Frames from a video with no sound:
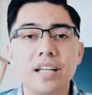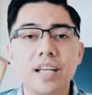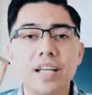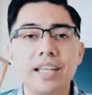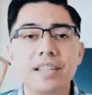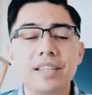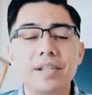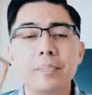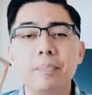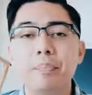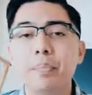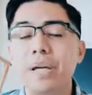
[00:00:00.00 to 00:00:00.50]

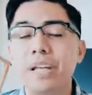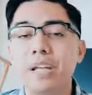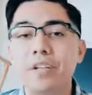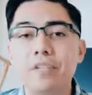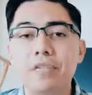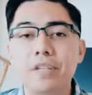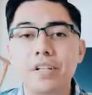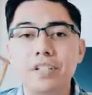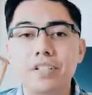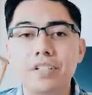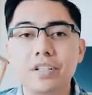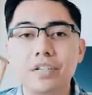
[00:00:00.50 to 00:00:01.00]
and the
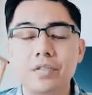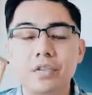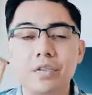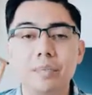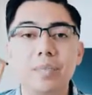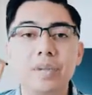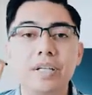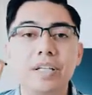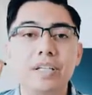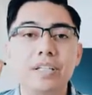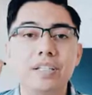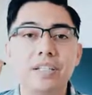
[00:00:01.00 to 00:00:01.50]
benefits of it
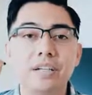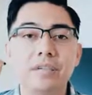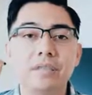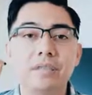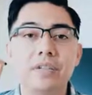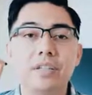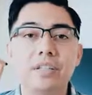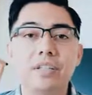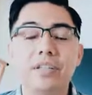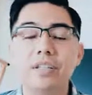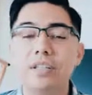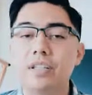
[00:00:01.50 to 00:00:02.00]
being
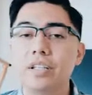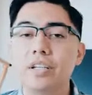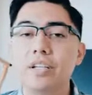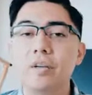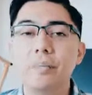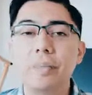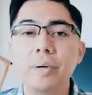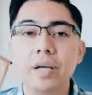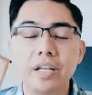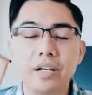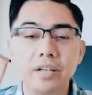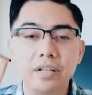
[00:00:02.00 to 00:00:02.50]
different than the
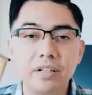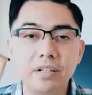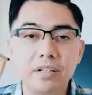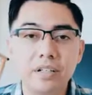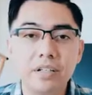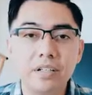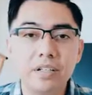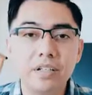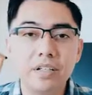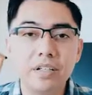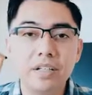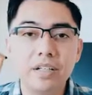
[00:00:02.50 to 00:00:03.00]

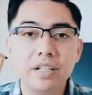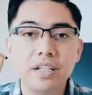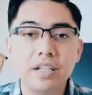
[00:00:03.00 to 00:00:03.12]
competitors.